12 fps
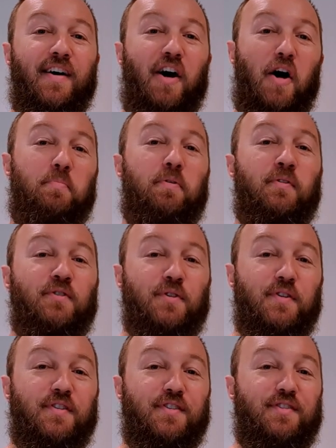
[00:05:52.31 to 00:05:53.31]
I hope you
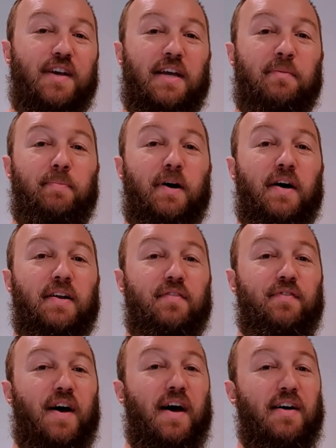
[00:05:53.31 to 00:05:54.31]
enjoyed the second part
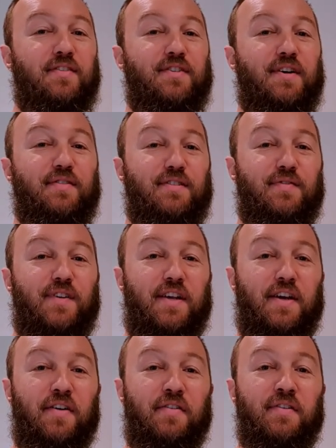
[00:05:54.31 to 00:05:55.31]
of the hard seltzer
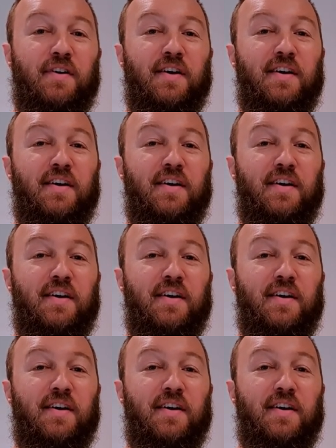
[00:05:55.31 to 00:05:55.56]
video.